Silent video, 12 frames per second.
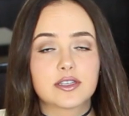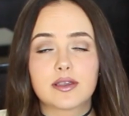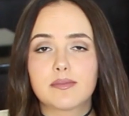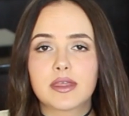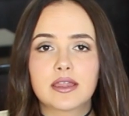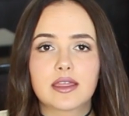So
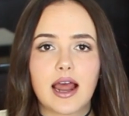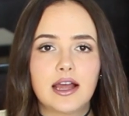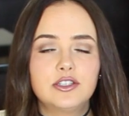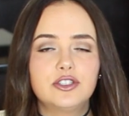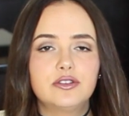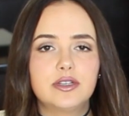something that
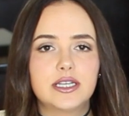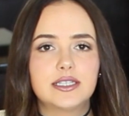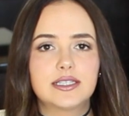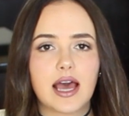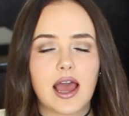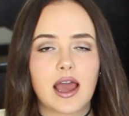I do
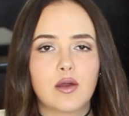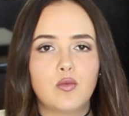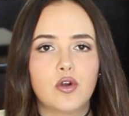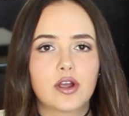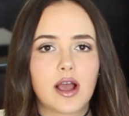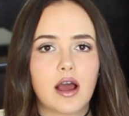is I
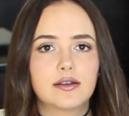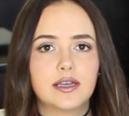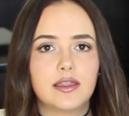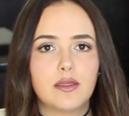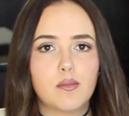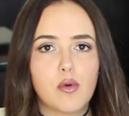work
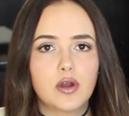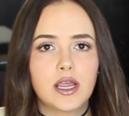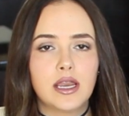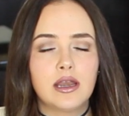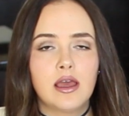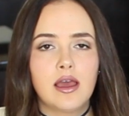out in the
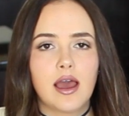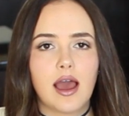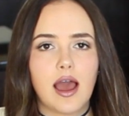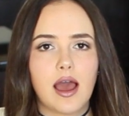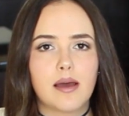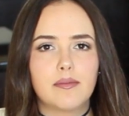morning.
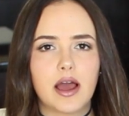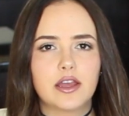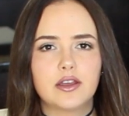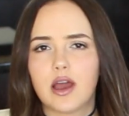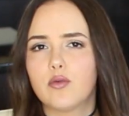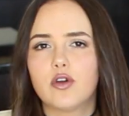
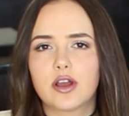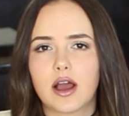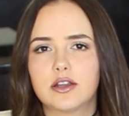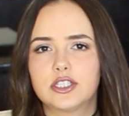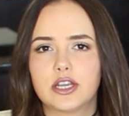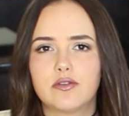I work
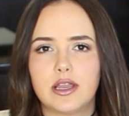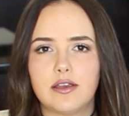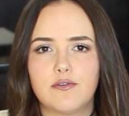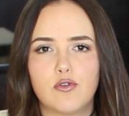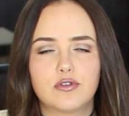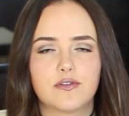out
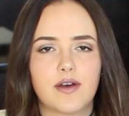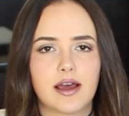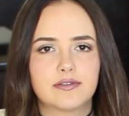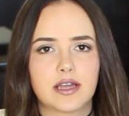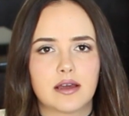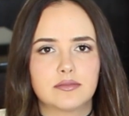generally 4 to
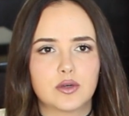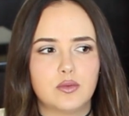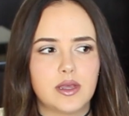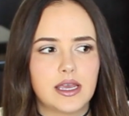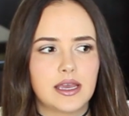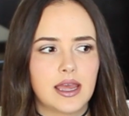5 times a
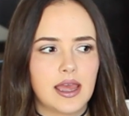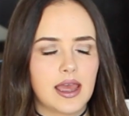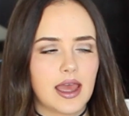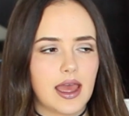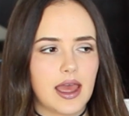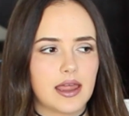week,
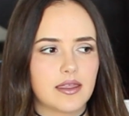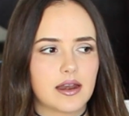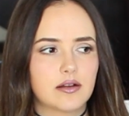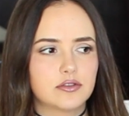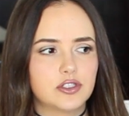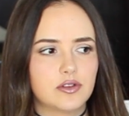and
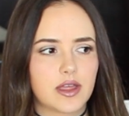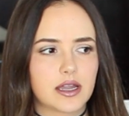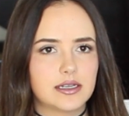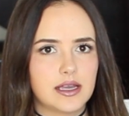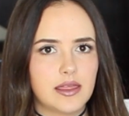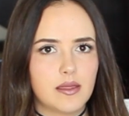then I'll do
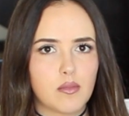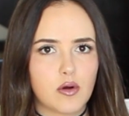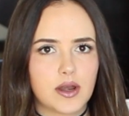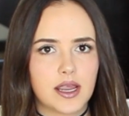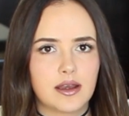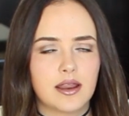that in the
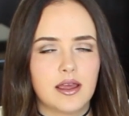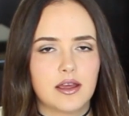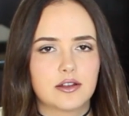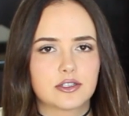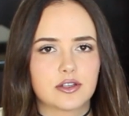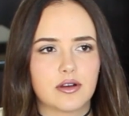morning.
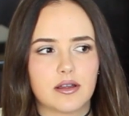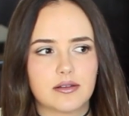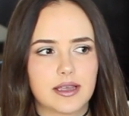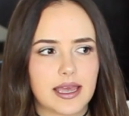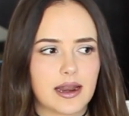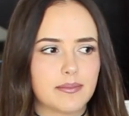So
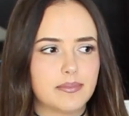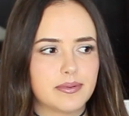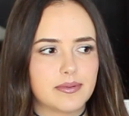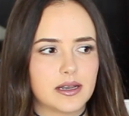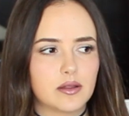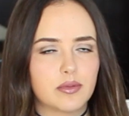I'll get up
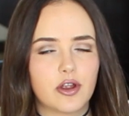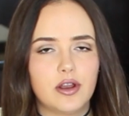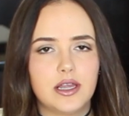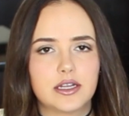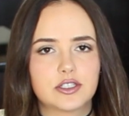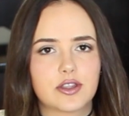a little bit
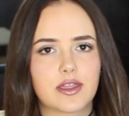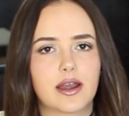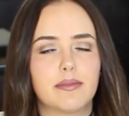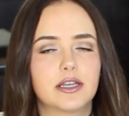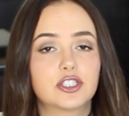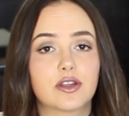earlier so that
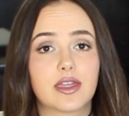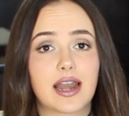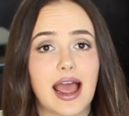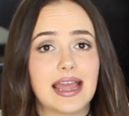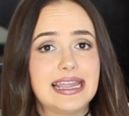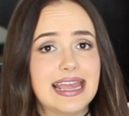I make sure
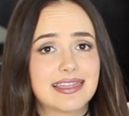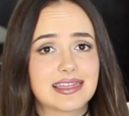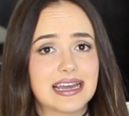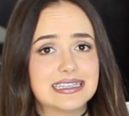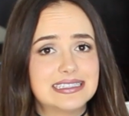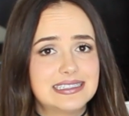that I get
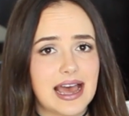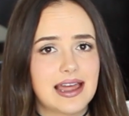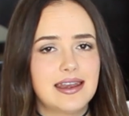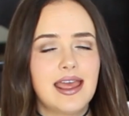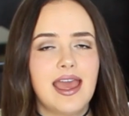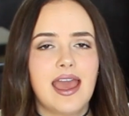that
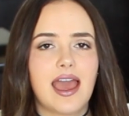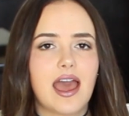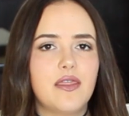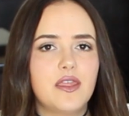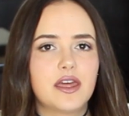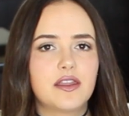done.
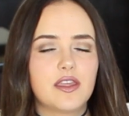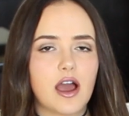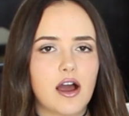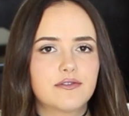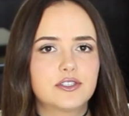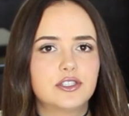And then in
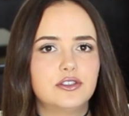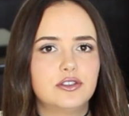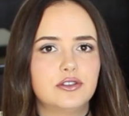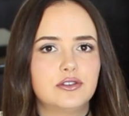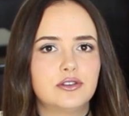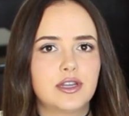the
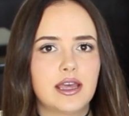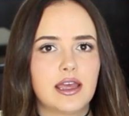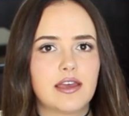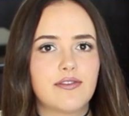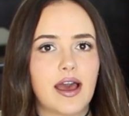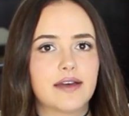afternoon, if I